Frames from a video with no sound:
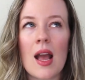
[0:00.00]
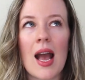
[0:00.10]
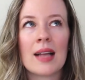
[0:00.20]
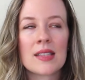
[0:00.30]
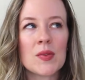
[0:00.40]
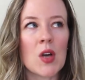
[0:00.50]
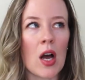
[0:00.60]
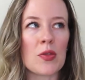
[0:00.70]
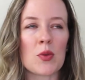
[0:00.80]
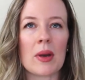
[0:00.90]
As I've
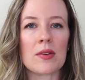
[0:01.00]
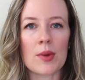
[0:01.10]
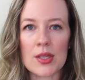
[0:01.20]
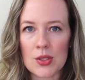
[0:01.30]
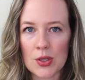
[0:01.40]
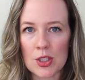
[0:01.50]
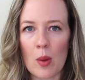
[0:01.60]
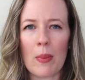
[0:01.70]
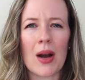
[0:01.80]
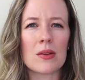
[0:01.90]
gone through my research
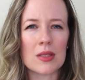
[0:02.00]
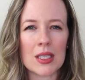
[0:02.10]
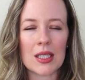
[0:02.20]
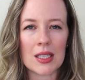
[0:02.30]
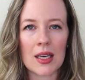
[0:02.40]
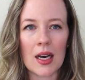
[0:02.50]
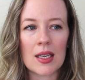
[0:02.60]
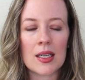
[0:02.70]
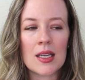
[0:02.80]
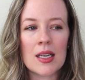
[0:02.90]
about leaky
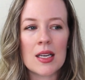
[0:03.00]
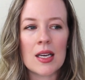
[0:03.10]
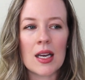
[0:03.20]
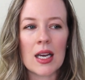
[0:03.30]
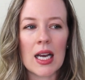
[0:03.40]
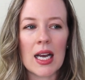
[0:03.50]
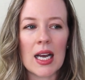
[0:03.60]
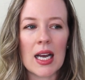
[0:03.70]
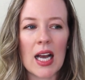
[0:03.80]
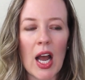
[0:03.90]
gut,
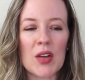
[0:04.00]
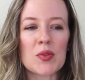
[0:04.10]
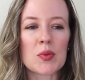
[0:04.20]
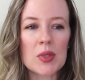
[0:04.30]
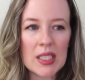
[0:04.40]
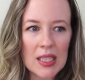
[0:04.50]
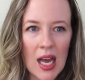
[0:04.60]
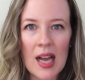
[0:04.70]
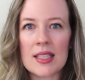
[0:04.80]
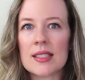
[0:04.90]
I've
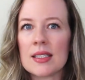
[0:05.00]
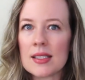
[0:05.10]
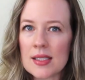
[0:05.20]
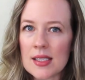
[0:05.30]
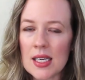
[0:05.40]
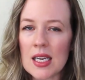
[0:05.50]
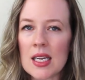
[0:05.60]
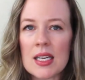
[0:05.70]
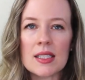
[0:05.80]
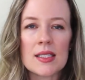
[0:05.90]
realized and
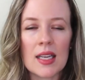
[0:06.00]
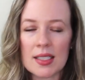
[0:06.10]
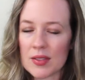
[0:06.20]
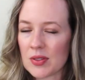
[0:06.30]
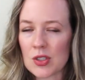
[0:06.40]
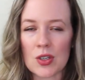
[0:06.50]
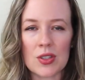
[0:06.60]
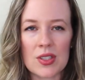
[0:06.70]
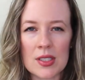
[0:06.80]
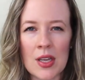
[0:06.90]
seen in scientific
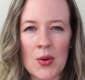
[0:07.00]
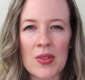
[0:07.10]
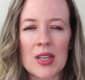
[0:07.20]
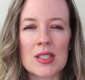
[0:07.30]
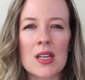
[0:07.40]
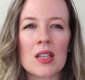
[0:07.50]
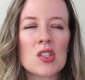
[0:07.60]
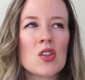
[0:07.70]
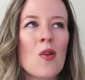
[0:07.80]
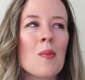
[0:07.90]
journals, etc., that it's not
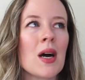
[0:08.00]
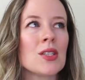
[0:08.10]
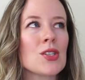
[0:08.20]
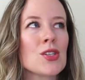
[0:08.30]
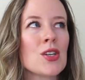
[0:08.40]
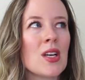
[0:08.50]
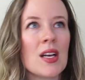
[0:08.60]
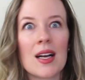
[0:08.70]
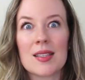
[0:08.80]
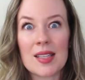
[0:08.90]
so much
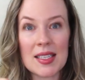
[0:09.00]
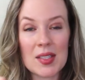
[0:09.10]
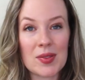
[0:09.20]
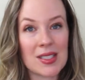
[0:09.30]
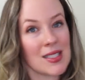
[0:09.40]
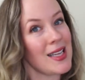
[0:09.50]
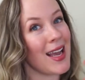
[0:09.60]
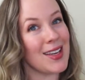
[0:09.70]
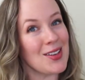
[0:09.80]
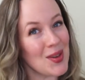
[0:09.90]
a scientific
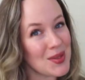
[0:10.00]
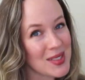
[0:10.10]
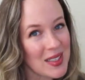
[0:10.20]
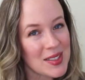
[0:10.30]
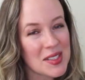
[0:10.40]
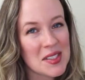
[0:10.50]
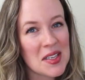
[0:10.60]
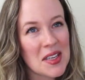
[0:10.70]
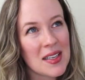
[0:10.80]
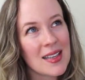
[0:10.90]
diagnosis